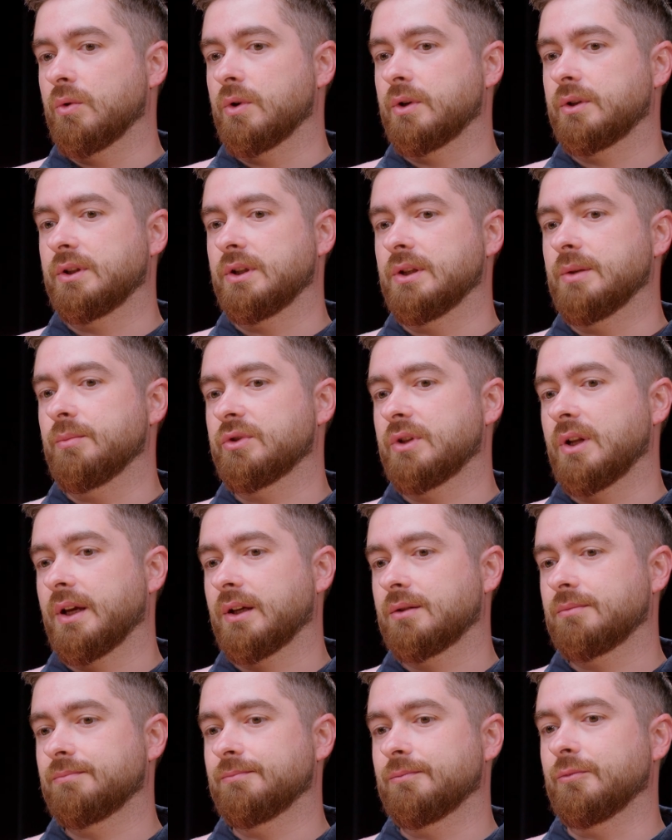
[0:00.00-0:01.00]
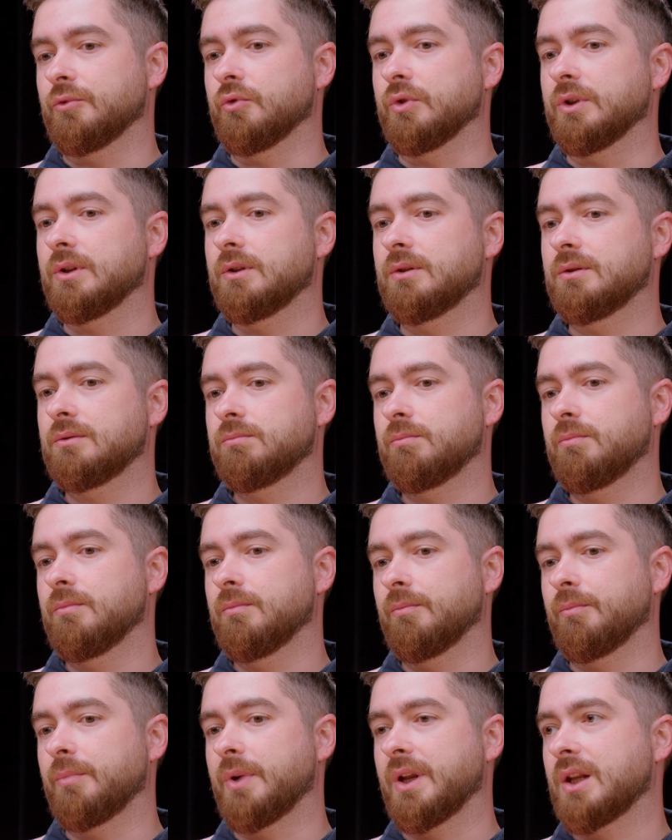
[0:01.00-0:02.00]
were teams like doing
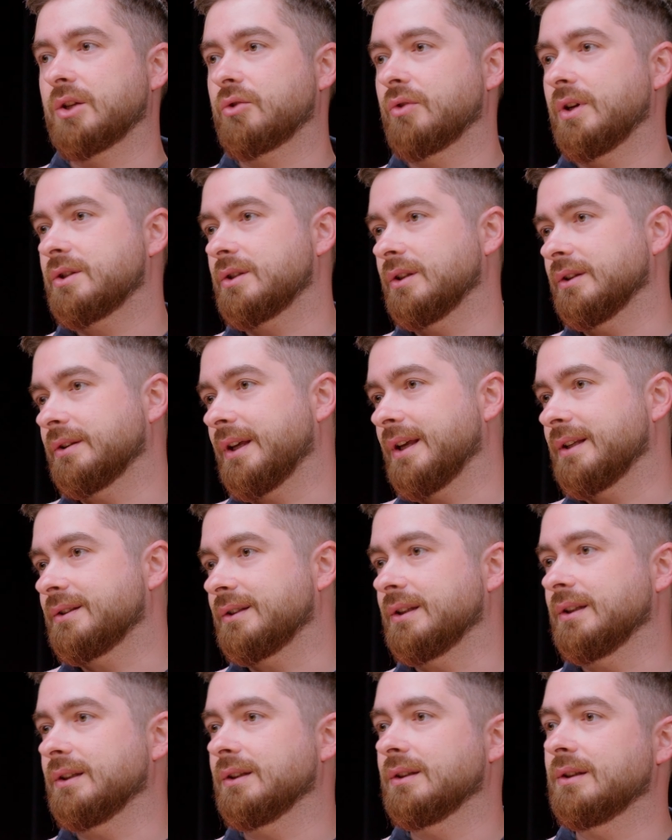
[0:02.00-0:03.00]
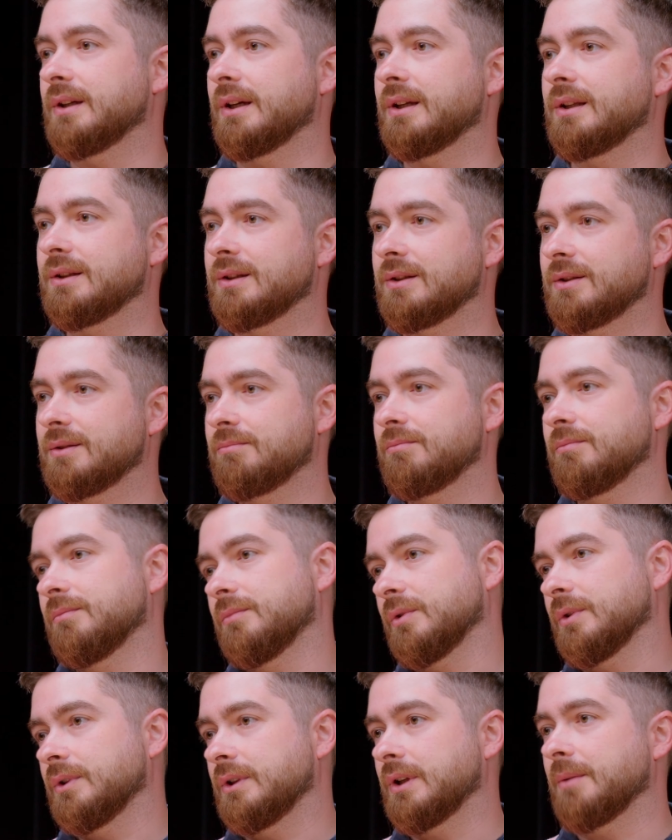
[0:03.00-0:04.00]
penetration testing, and
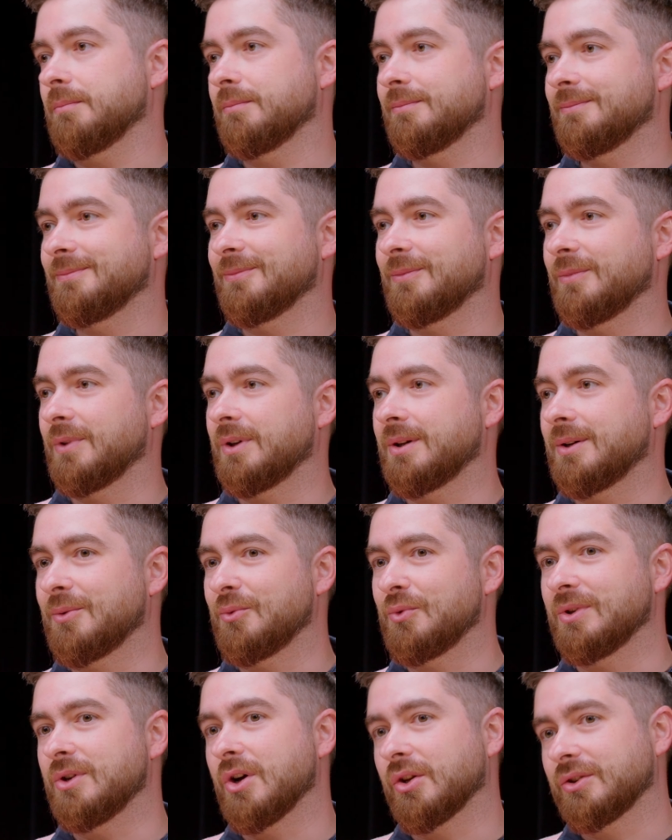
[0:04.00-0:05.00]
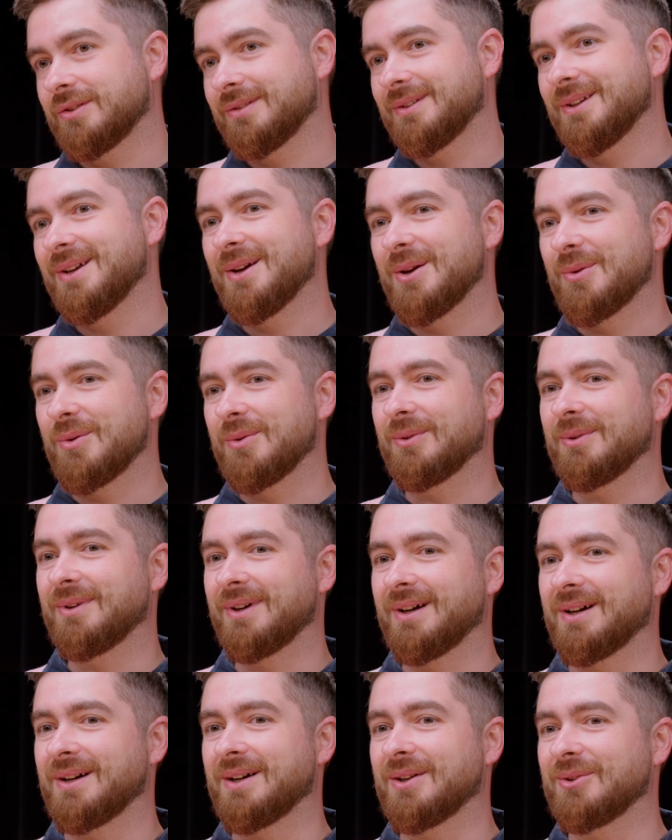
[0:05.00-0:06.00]
we got
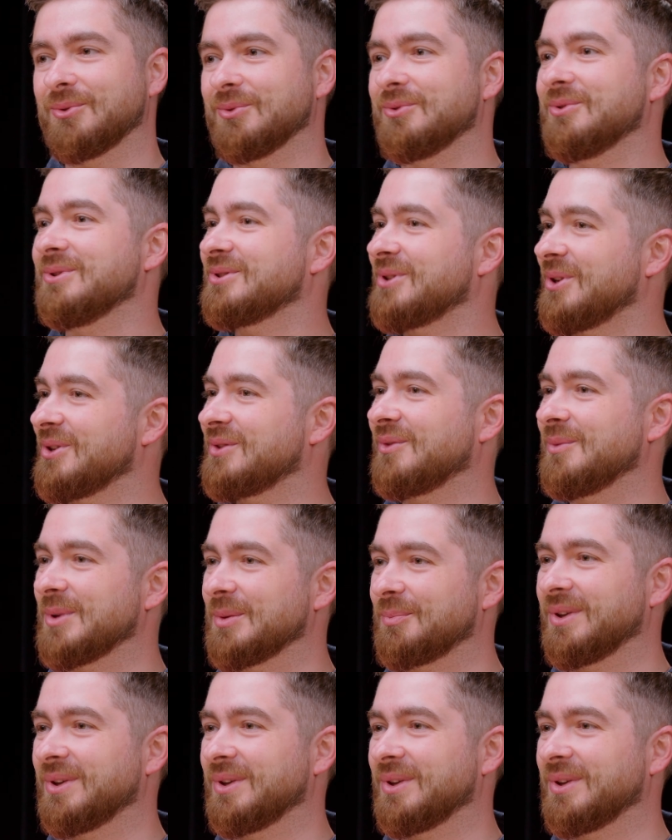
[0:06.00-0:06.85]
good results from the